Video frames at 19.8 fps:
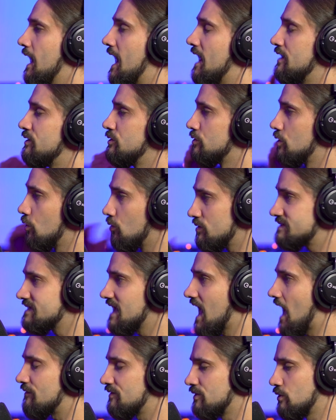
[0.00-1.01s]
and you're going to
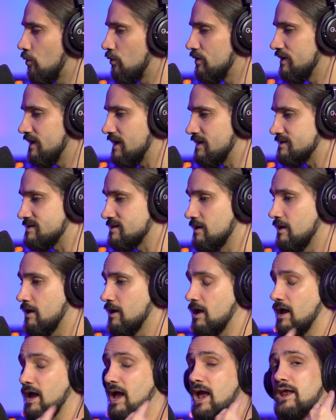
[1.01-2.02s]
have an audience
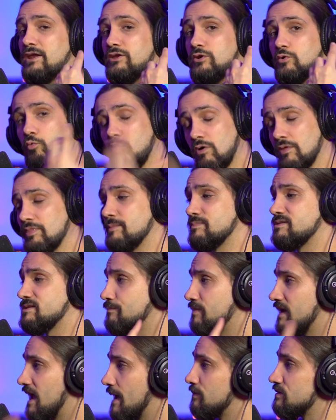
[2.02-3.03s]
and you want them to
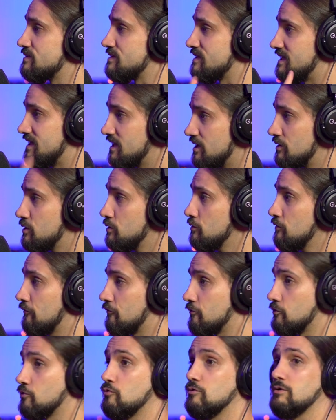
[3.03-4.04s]
be able to hear you
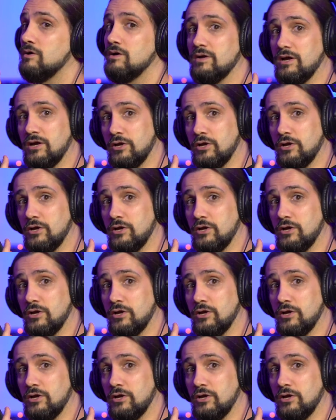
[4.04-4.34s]
through